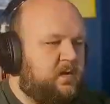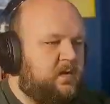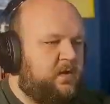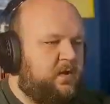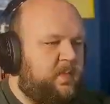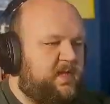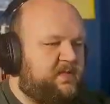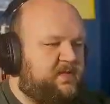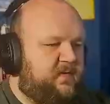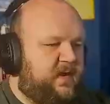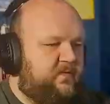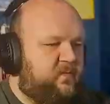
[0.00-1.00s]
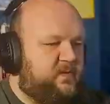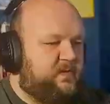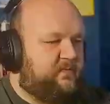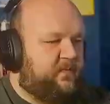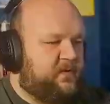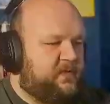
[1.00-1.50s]
Nomad Survival was the
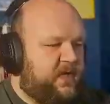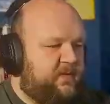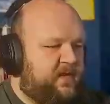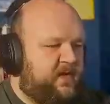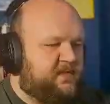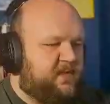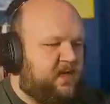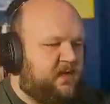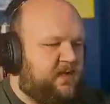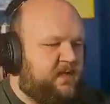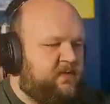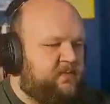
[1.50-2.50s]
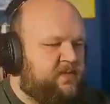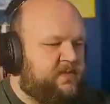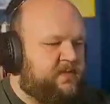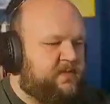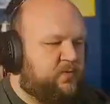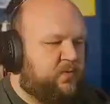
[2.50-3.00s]
first game that I saw that used this
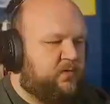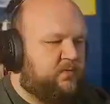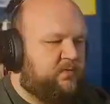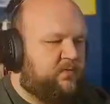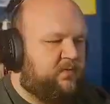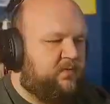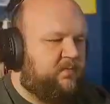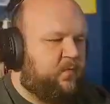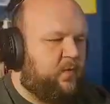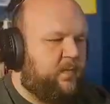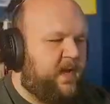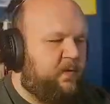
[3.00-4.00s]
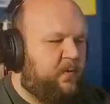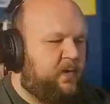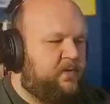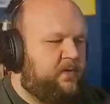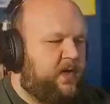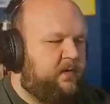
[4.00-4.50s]
sort of format where
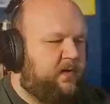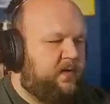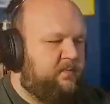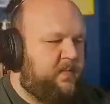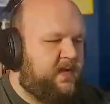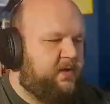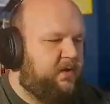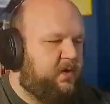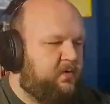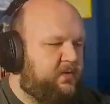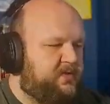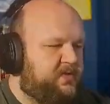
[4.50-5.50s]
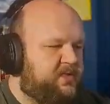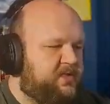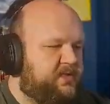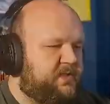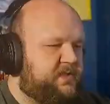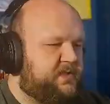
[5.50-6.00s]
you kind of can make your own
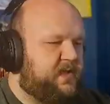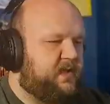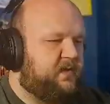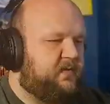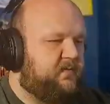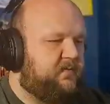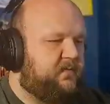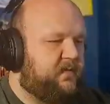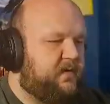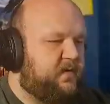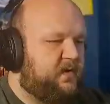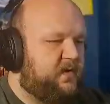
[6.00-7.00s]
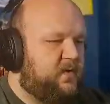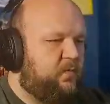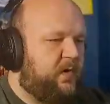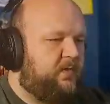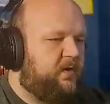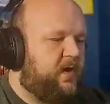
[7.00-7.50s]
decisions of
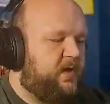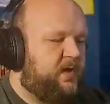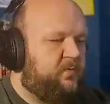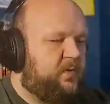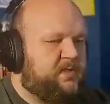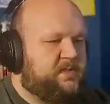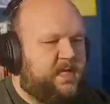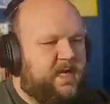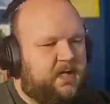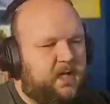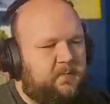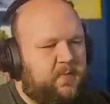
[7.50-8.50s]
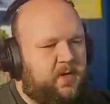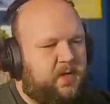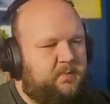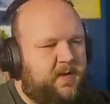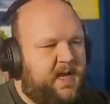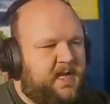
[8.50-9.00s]
whether or not you want to stack up on
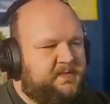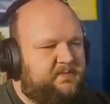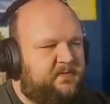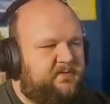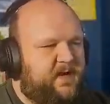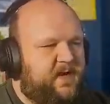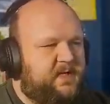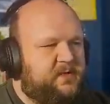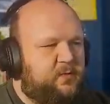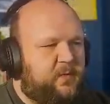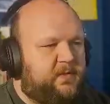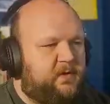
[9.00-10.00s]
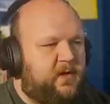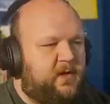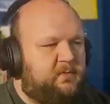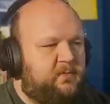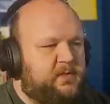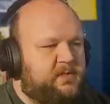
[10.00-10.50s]
passive effects or whether or not you
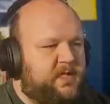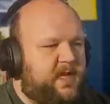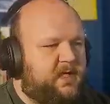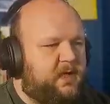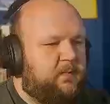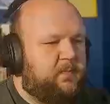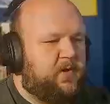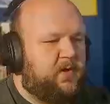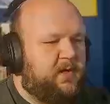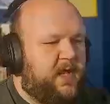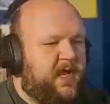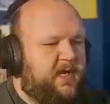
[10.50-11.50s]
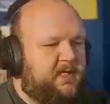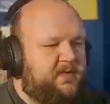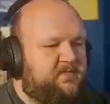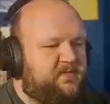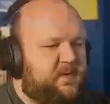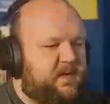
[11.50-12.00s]
want to stack up on active
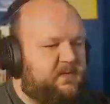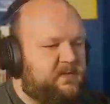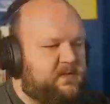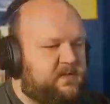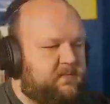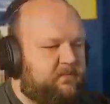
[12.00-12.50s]
spells.